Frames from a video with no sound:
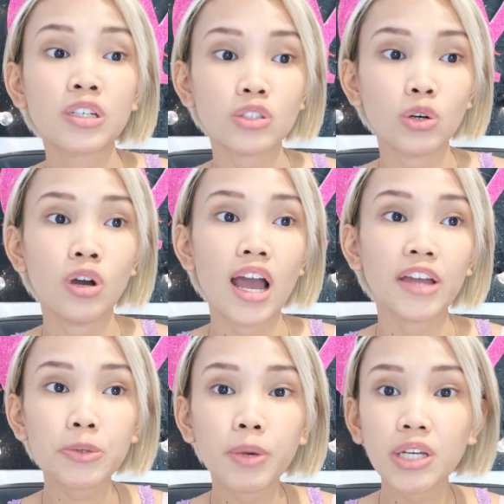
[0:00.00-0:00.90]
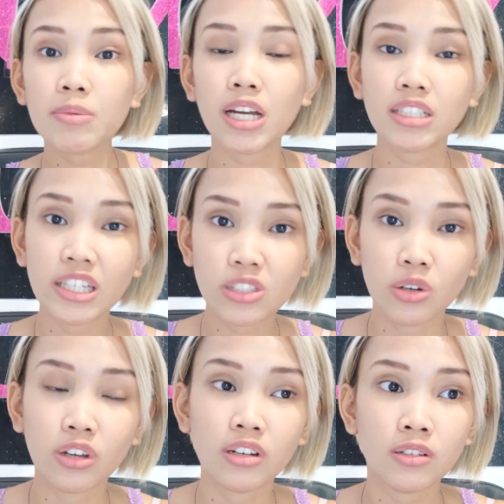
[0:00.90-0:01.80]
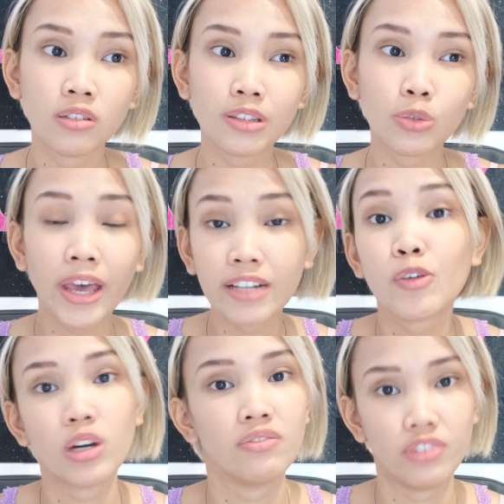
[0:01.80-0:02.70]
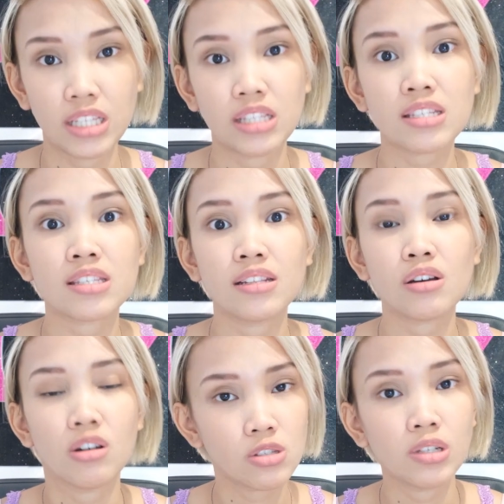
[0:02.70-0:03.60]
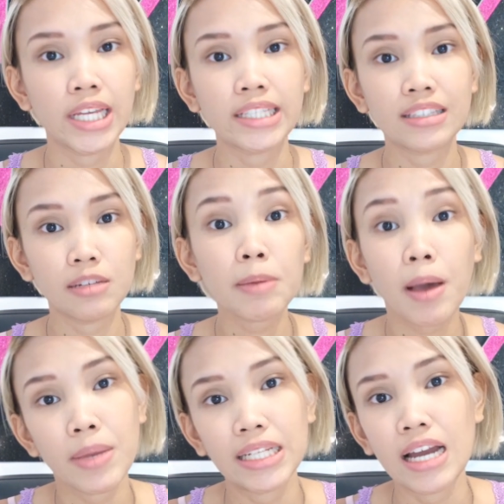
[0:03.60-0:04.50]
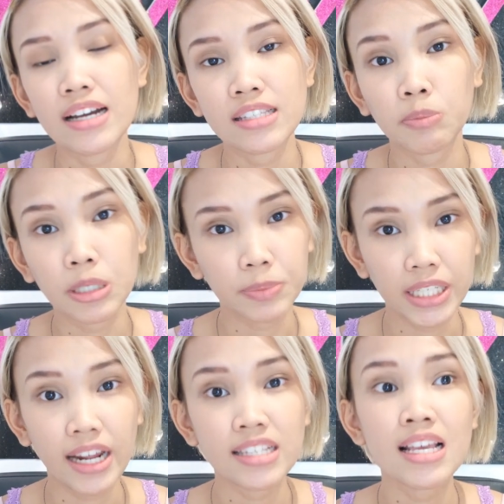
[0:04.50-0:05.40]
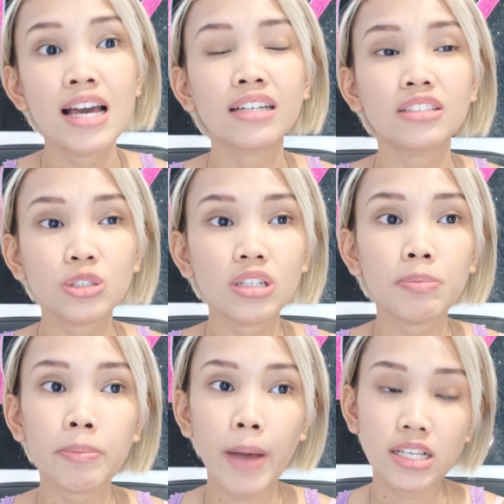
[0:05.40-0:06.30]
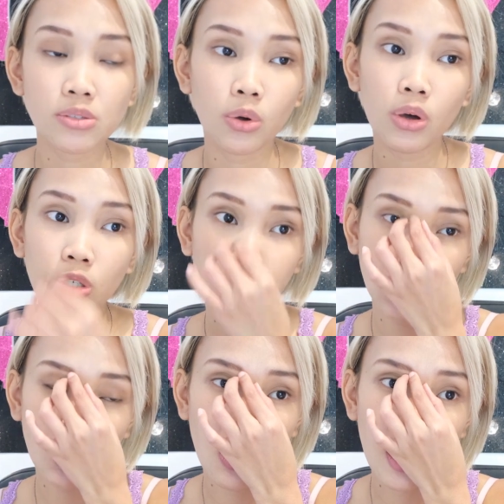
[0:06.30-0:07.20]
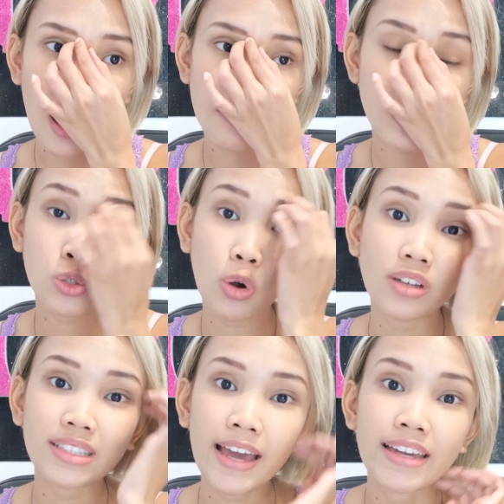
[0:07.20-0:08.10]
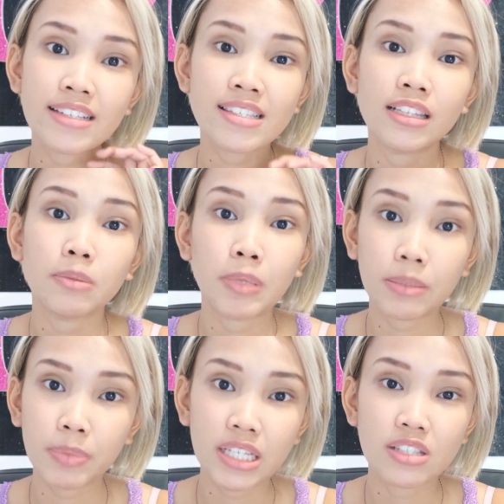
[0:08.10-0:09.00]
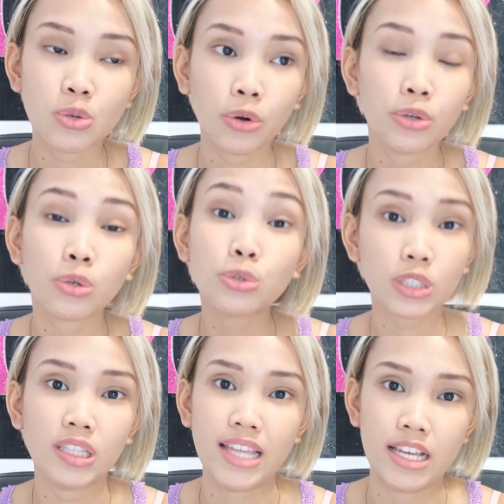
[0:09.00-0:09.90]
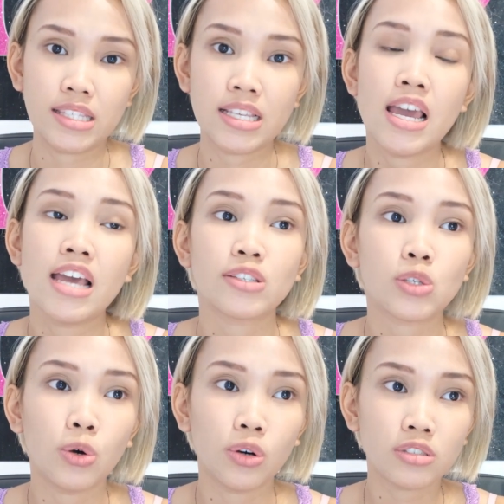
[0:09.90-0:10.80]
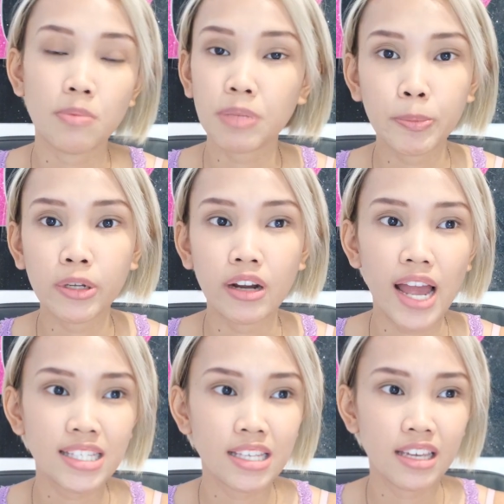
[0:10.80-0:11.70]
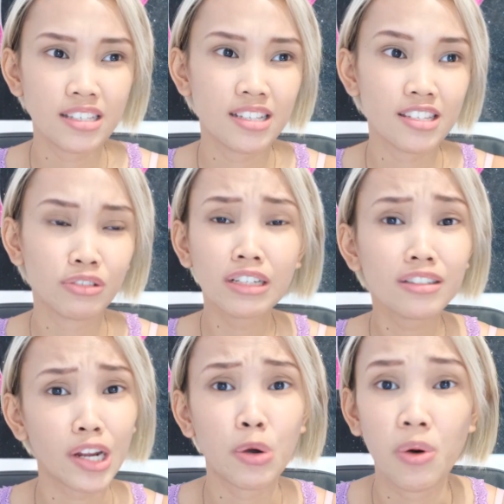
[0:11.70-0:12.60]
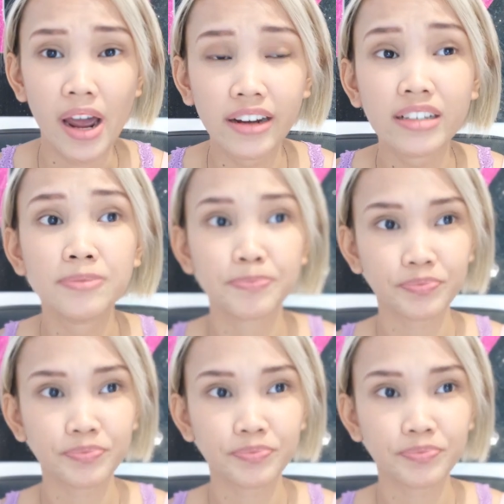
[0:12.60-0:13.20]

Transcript: So, ano ba yung mga reason to help convince the consulate na may babalikan ka sa Pilipinas? Dito na papasok yung strong ties in the Philippines or yung rootedness. So, some people are asking, is this really required?